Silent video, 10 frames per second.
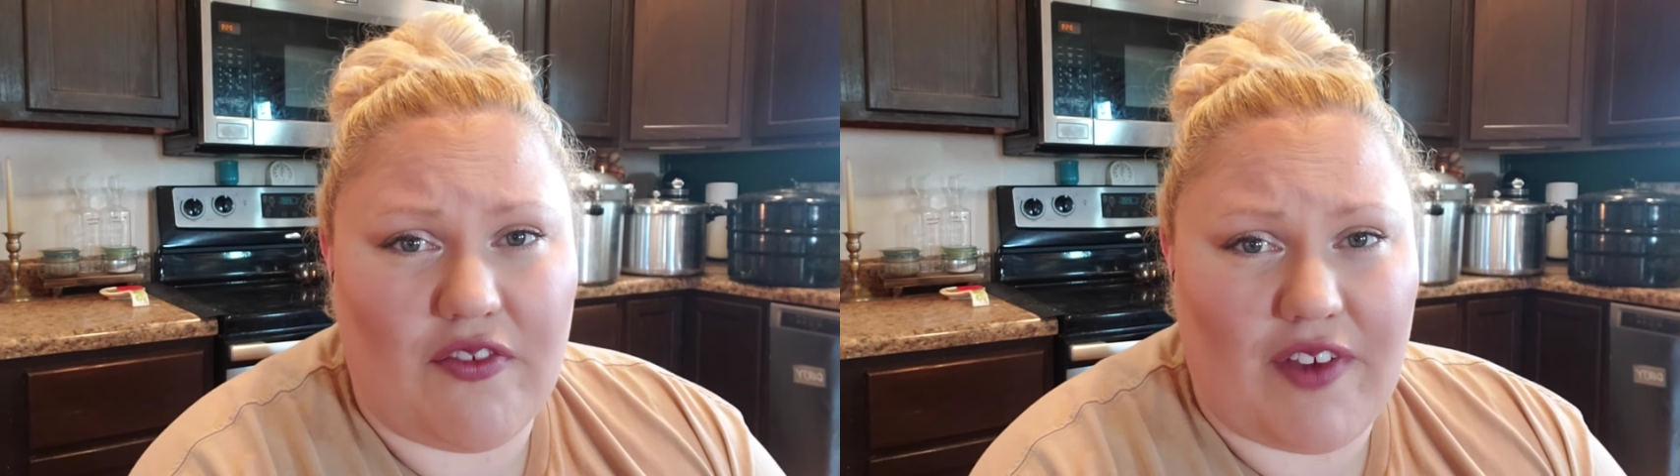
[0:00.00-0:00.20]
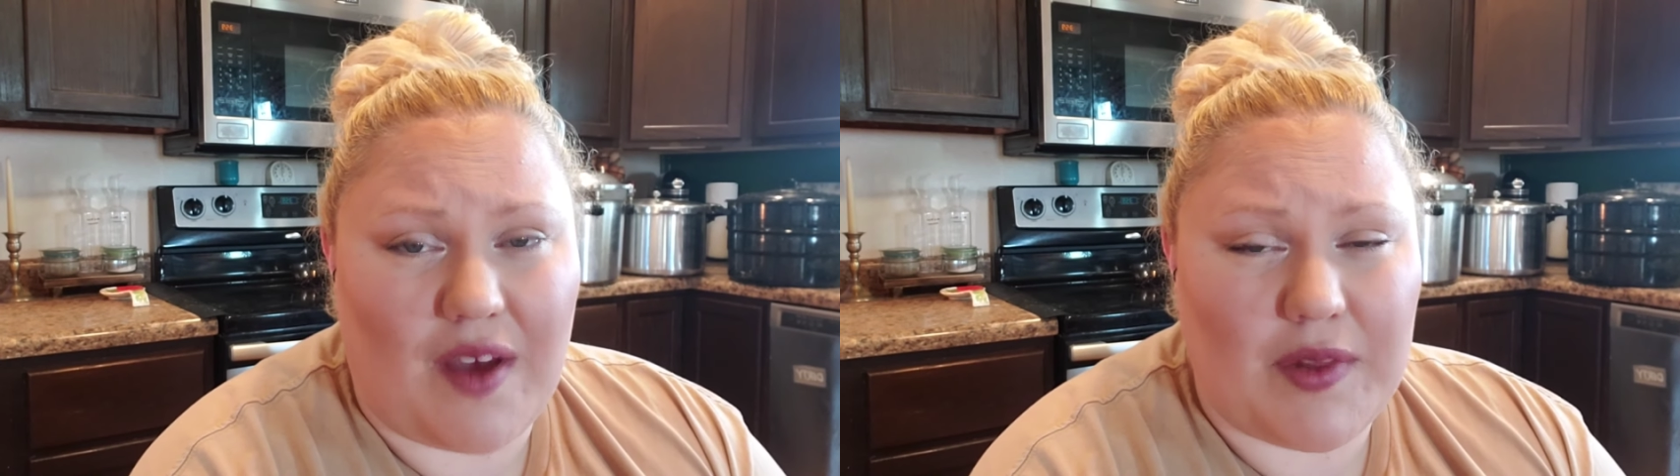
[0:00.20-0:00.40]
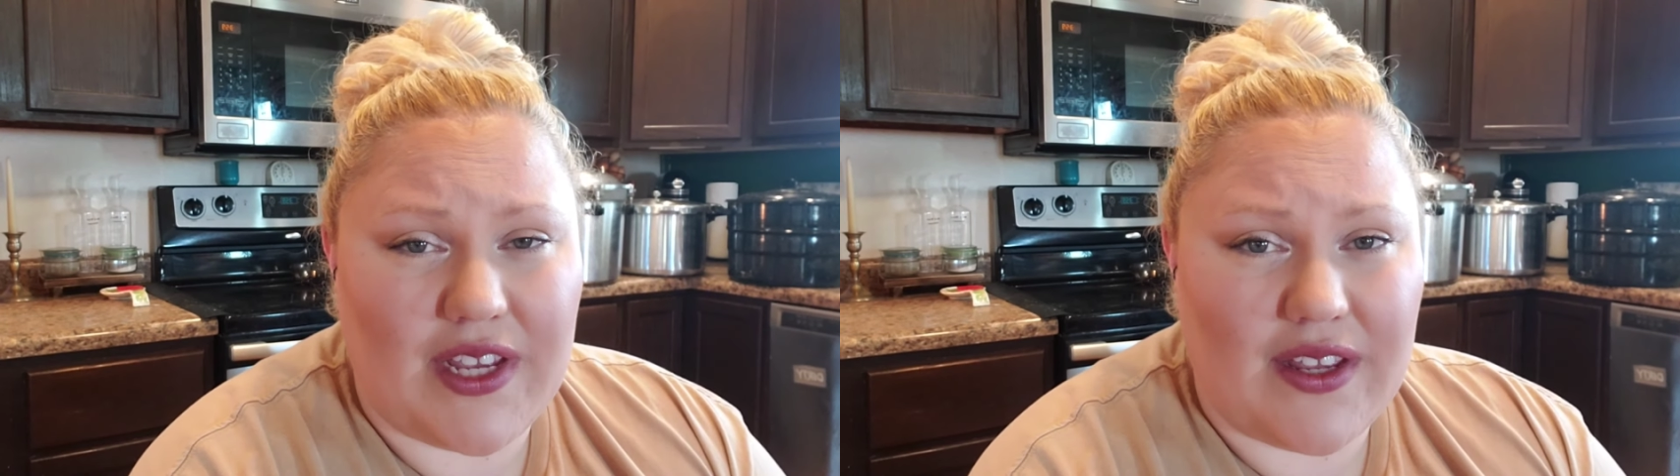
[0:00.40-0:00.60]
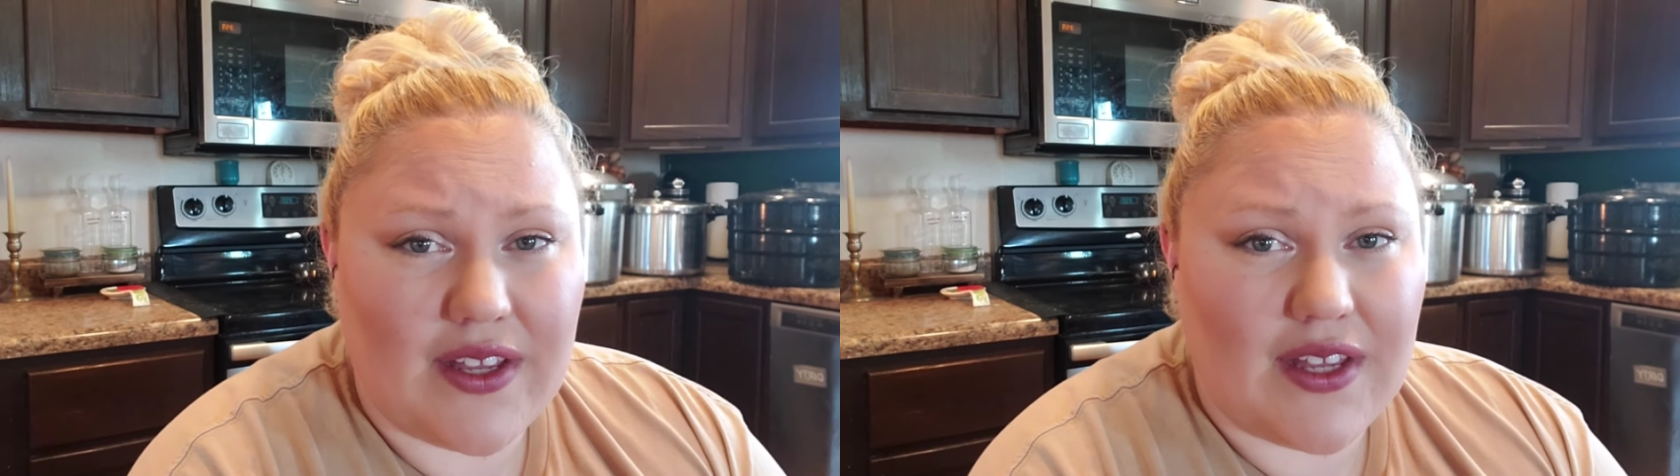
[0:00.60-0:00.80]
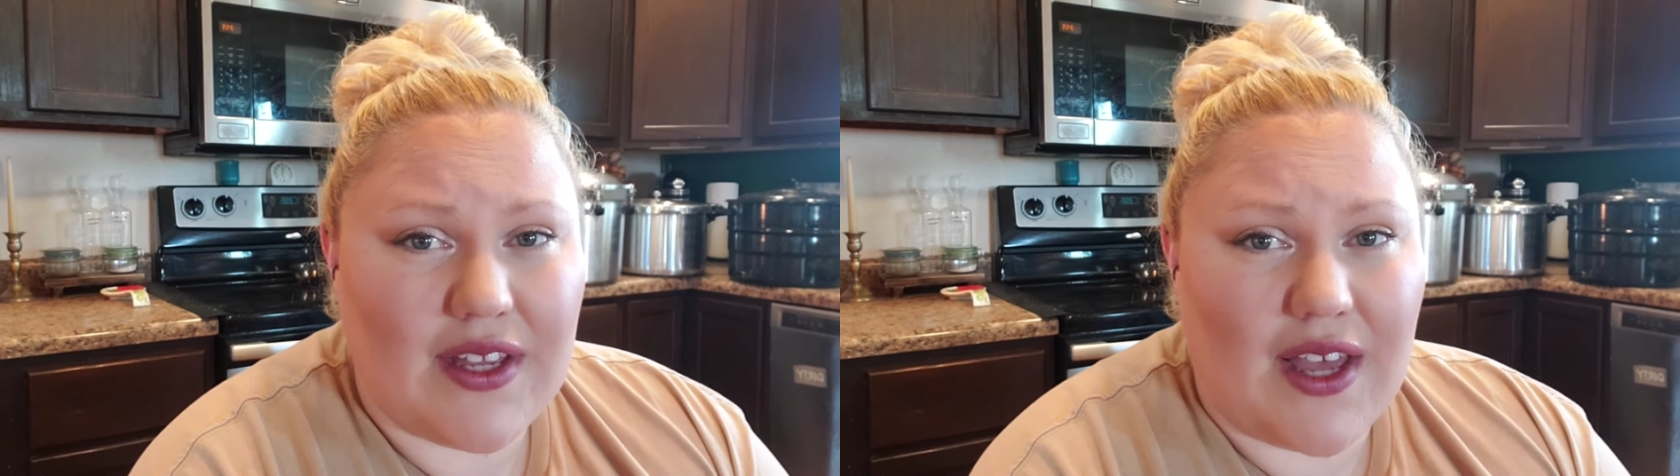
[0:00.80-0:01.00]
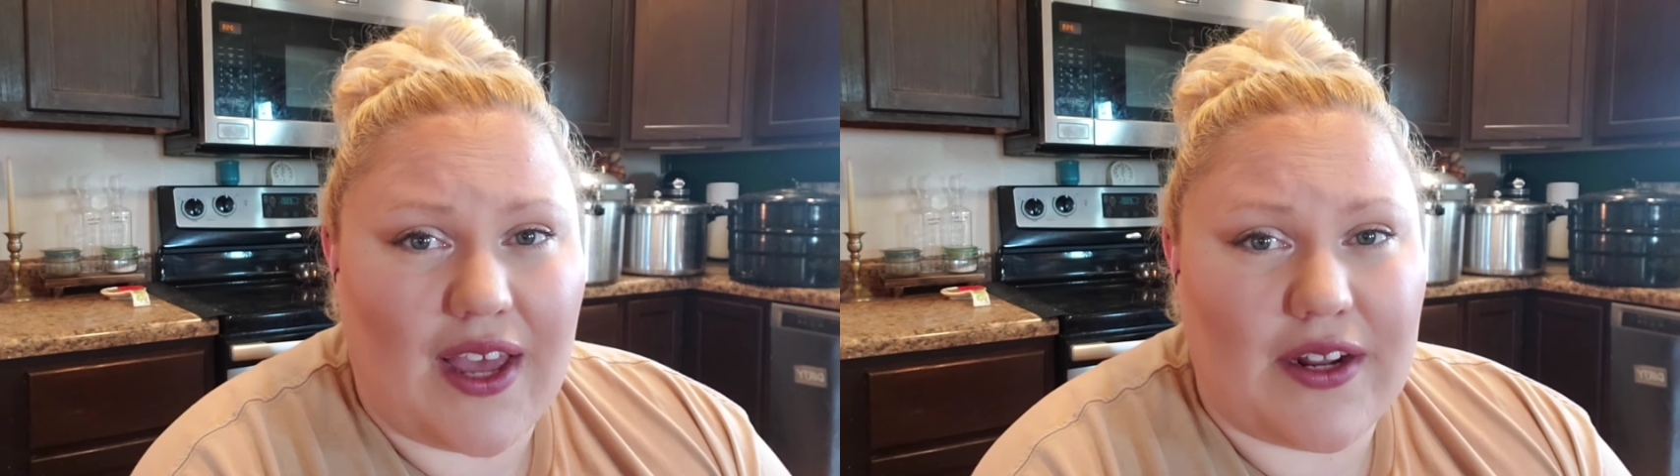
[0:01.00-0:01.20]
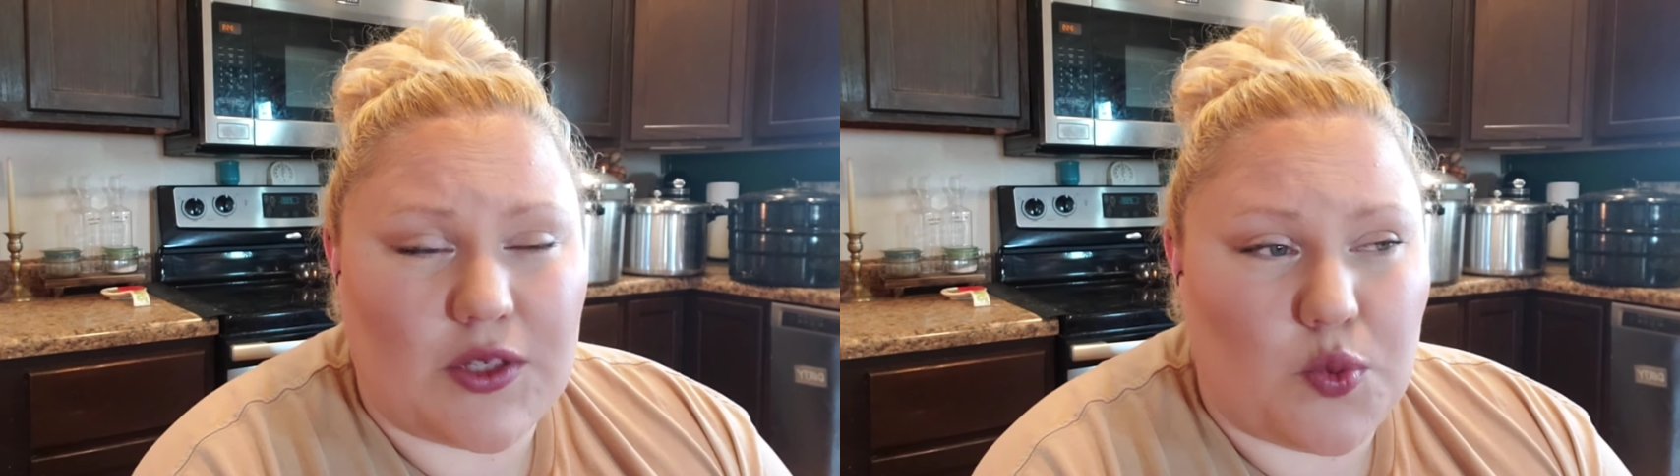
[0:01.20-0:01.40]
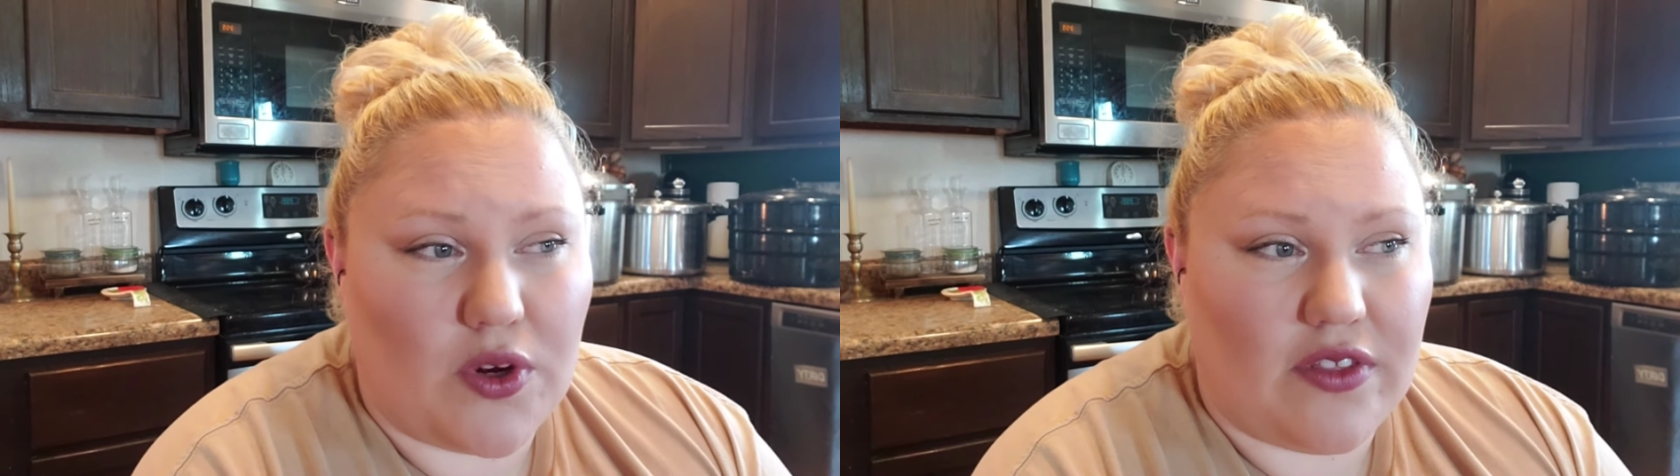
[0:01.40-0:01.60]
family, and
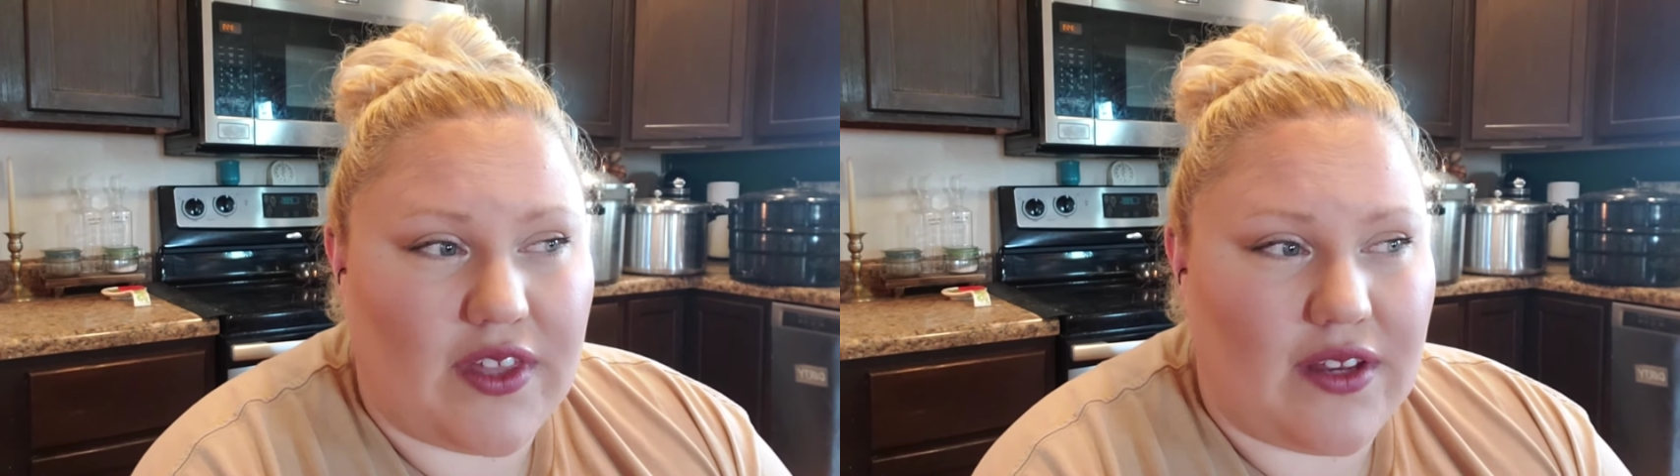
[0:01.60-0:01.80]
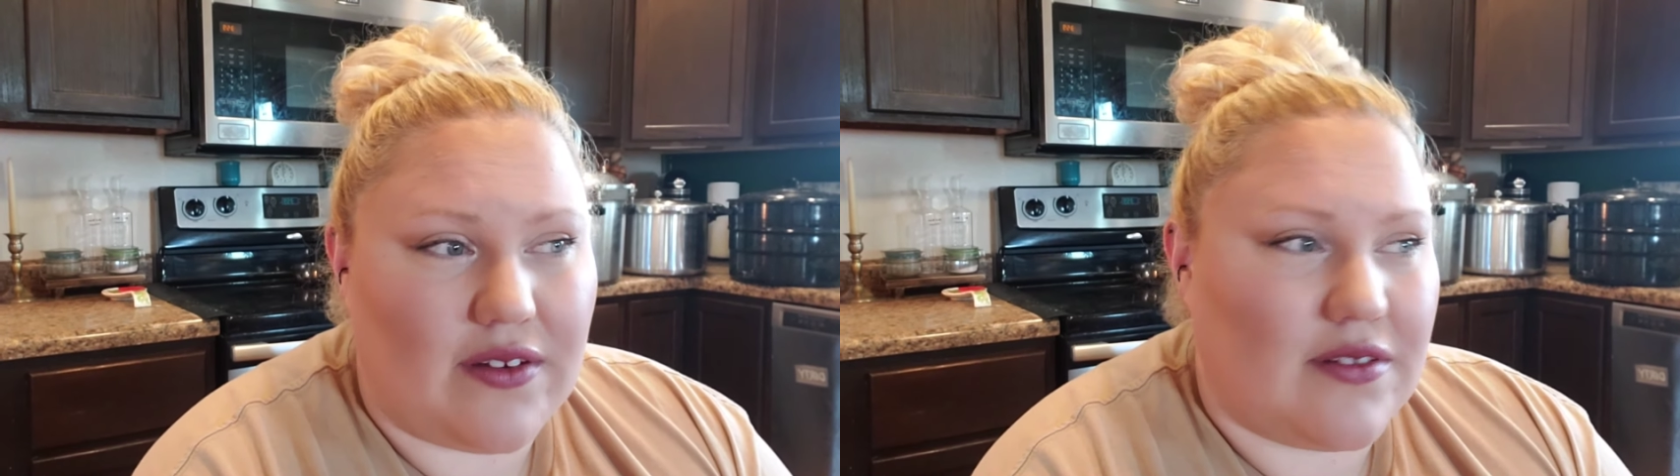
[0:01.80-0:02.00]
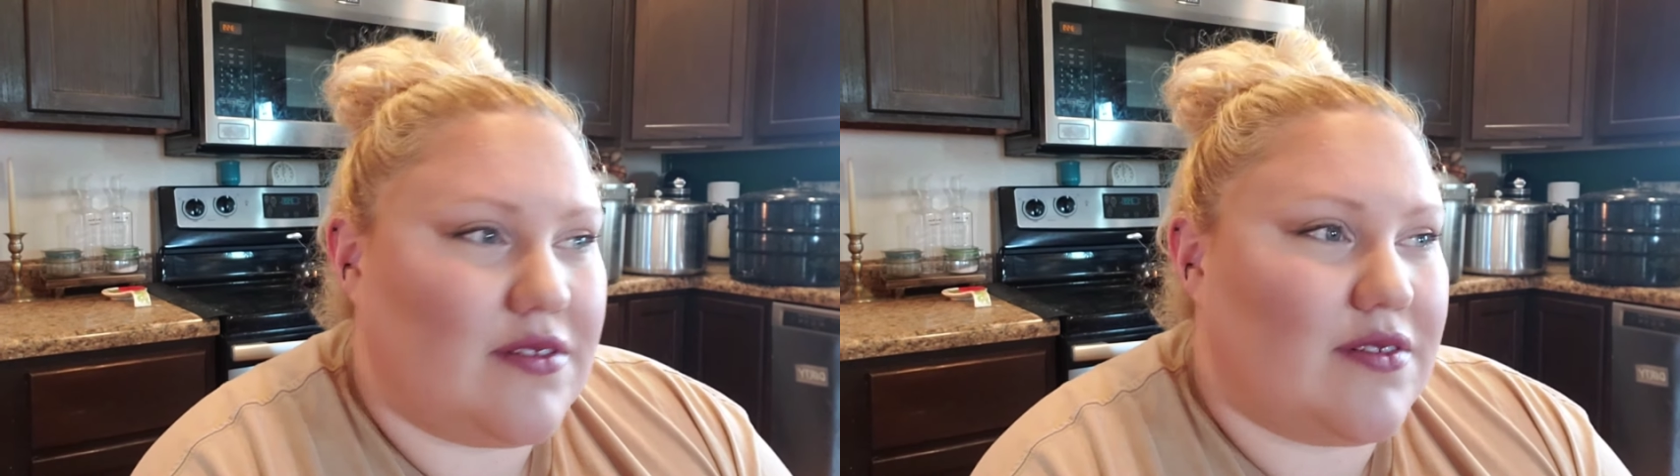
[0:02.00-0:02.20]
it's worth it